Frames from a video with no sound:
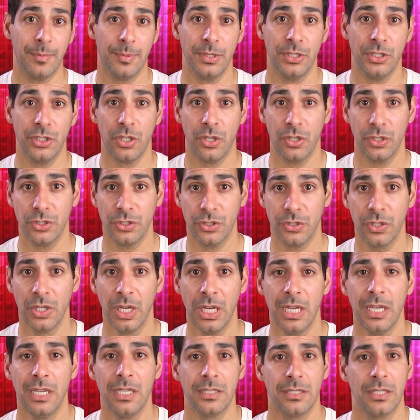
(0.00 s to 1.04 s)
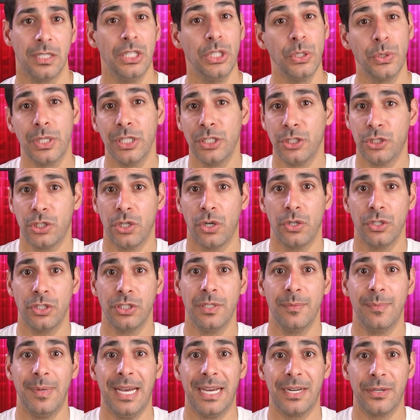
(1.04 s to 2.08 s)
up a charger so that you can charge
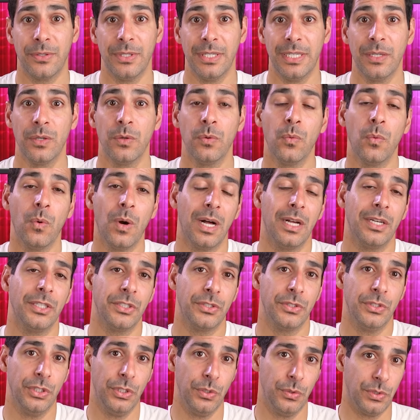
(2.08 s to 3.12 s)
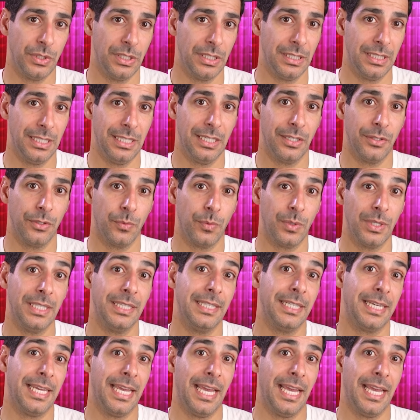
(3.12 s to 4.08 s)
the battery while you're using the other one in the